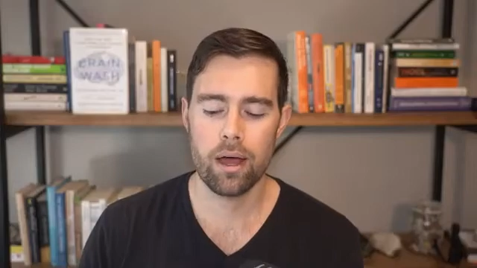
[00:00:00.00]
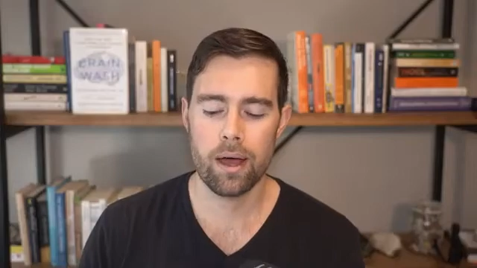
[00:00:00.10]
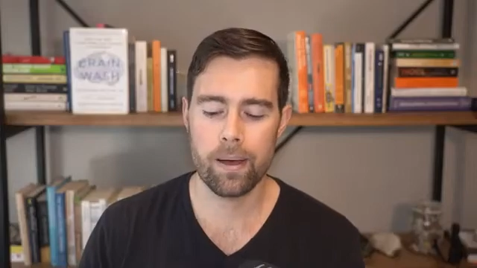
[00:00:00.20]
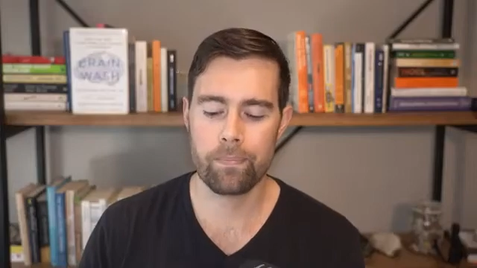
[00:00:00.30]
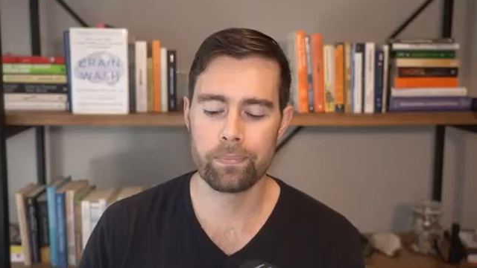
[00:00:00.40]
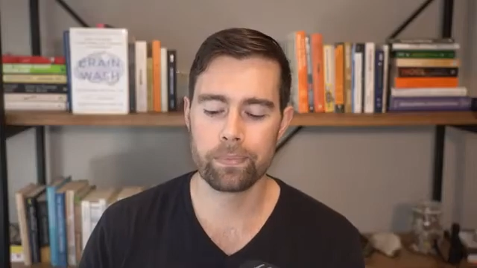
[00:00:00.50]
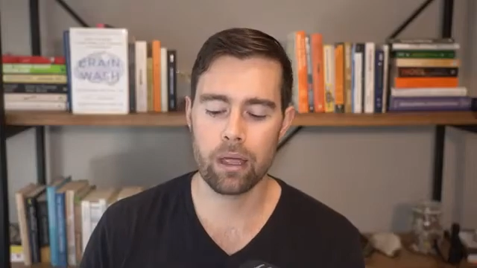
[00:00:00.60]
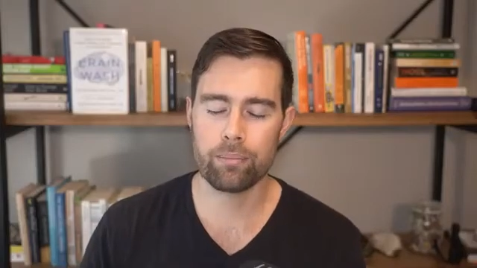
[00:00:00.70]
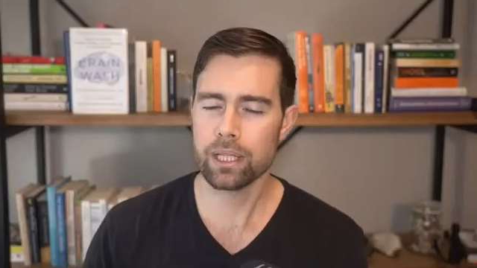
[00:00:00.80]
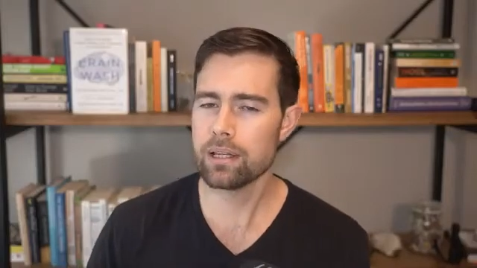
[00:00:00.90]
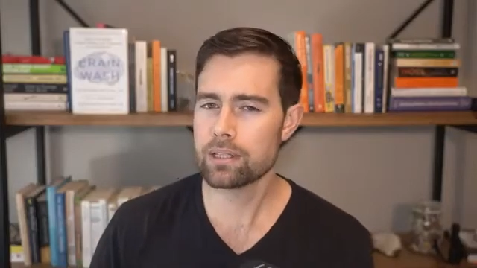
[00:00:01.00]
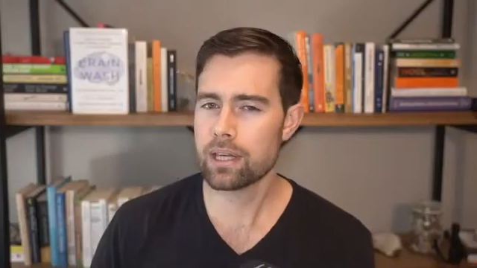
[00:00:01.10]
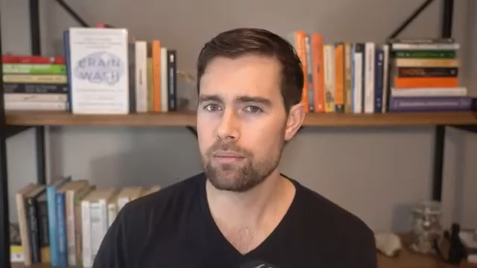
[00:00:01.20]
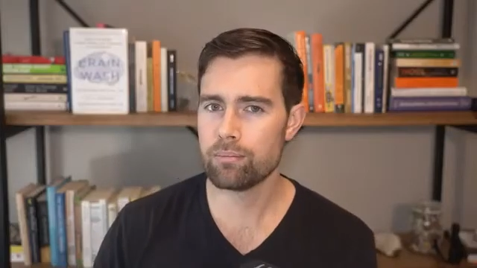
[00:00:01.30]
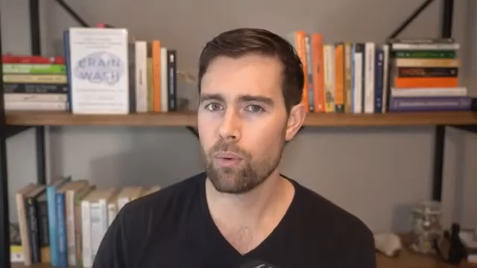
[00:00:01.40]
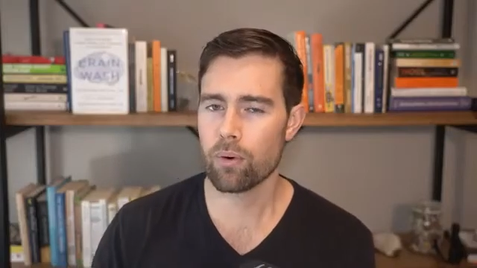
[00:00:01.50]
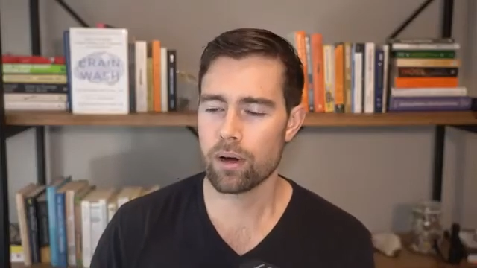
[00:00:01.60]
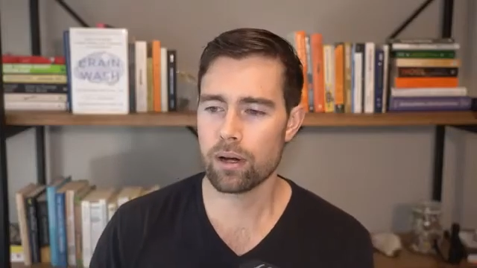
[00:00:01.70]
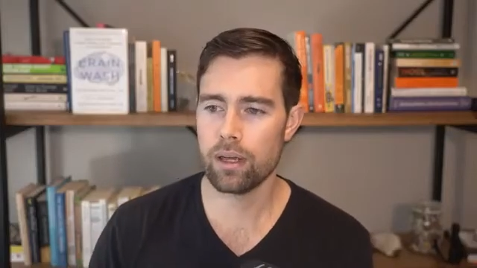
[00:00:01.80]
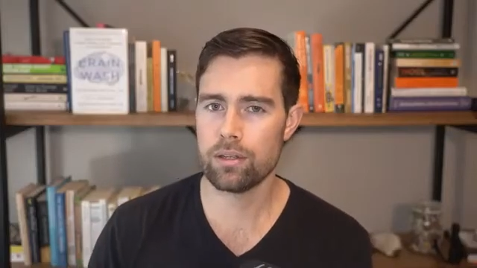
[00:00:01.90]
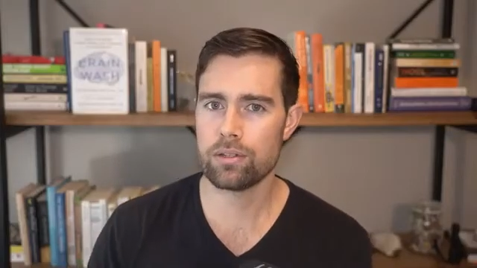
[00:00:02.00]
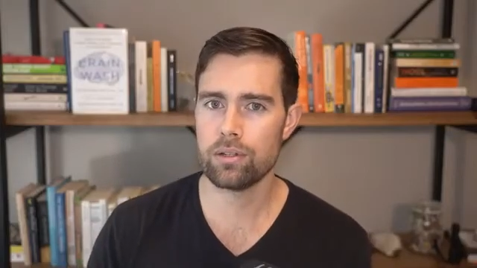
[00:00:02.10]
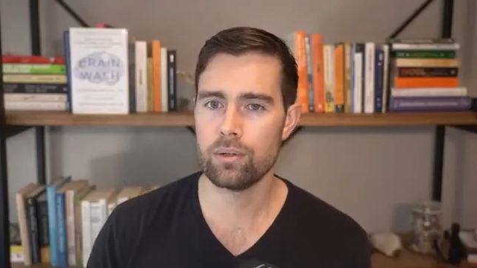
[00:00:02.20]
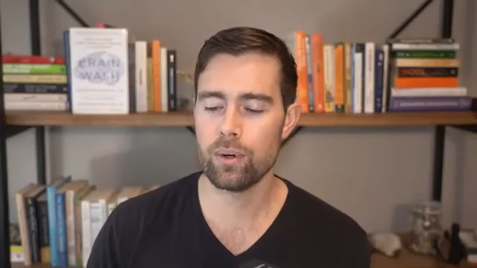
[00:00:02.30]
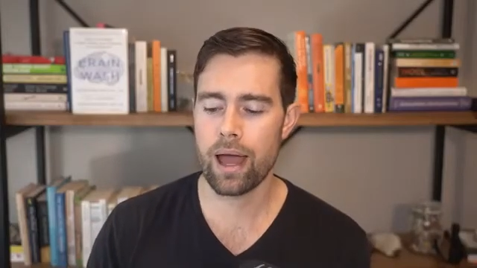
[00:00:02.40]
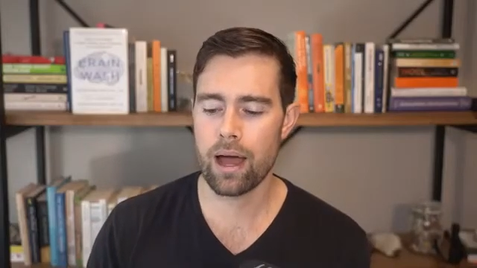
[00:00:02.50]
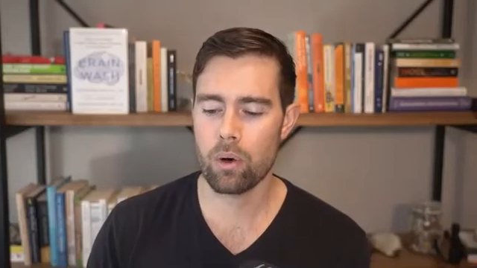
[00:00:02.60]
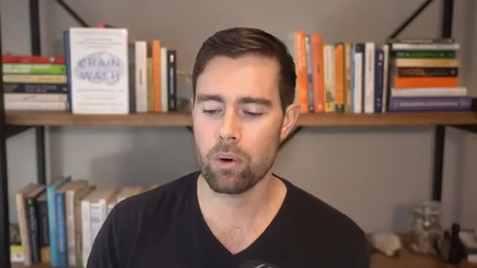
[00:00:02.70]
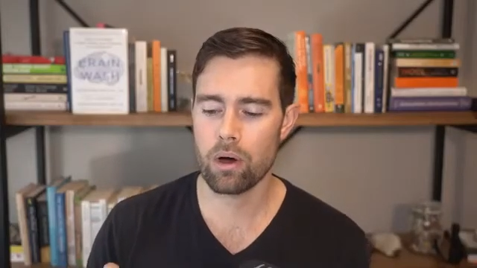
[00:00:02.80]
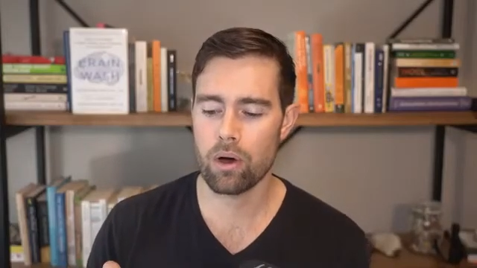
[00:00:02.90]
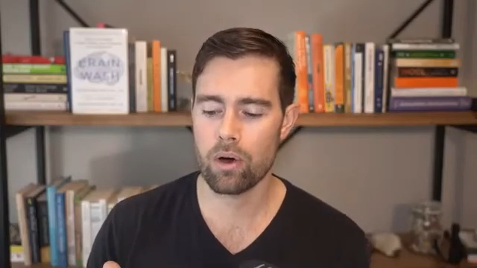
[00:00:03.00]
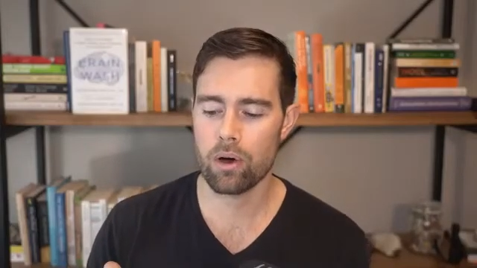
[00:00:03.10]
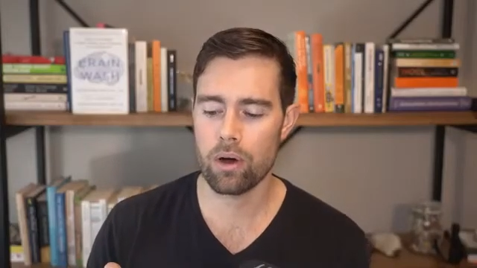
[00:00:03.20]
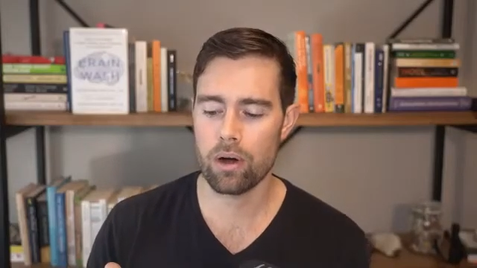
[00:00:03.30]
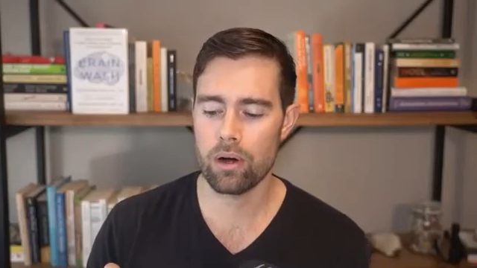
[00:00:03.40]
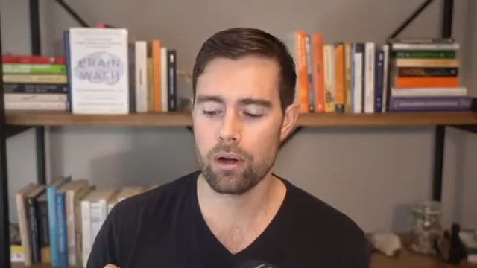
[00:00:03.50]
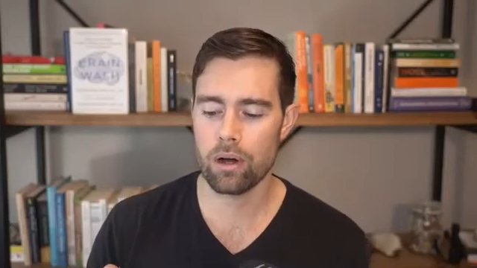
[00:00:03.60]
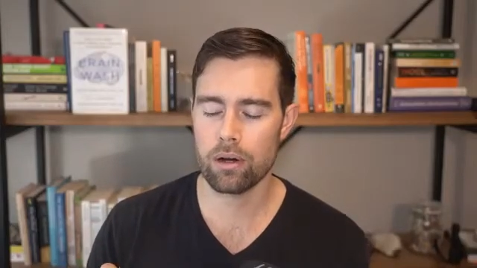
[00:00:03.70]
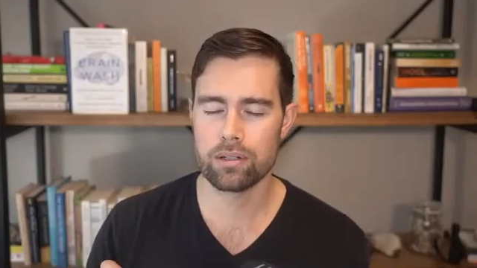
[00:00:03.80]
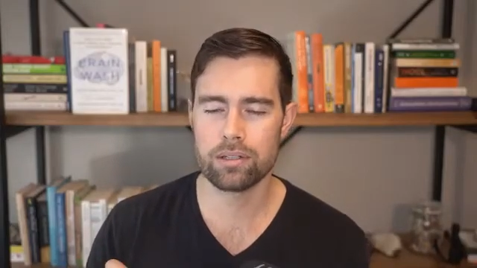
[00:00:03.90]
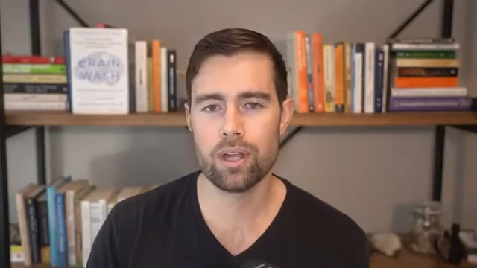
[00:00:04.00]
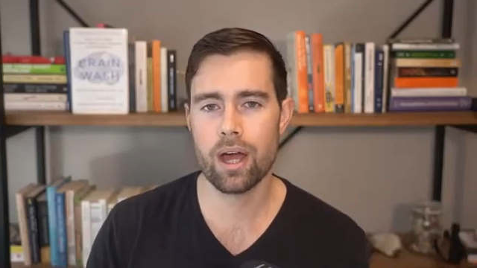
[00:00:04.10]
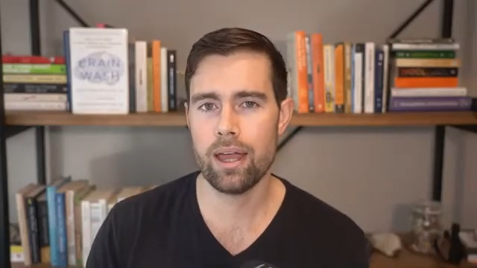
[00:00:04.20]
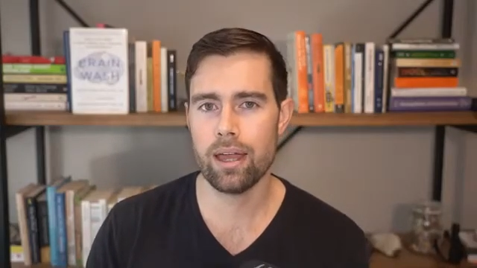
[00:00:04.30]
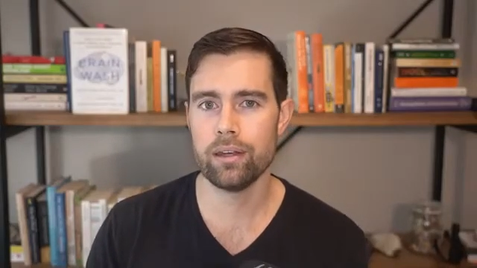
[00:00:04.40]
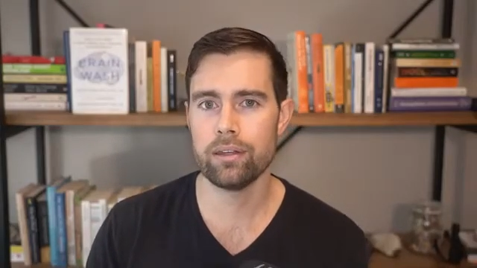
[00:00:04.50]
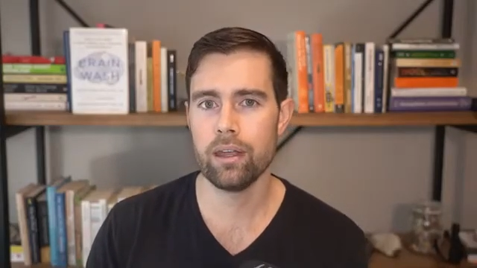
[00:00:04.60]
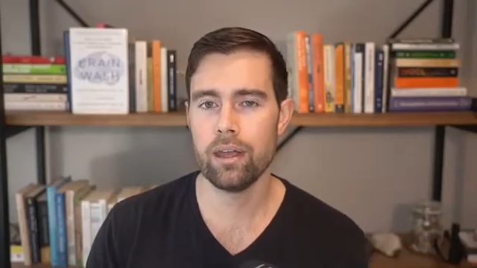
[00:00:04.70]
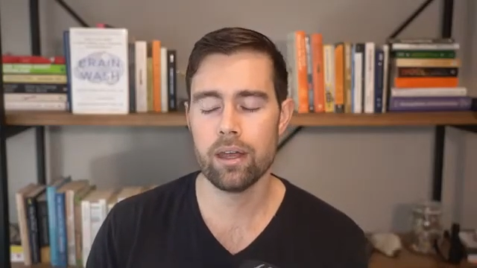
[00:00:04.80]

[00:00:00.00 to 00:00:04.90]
Um, but let's get more into how our, our diet